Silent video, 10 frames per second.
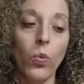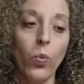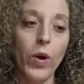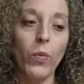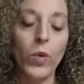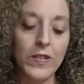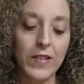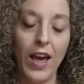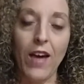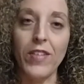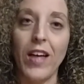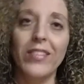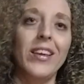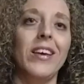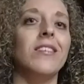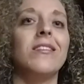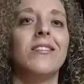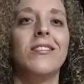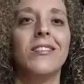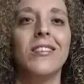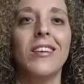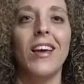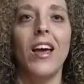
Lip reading: once they have that list,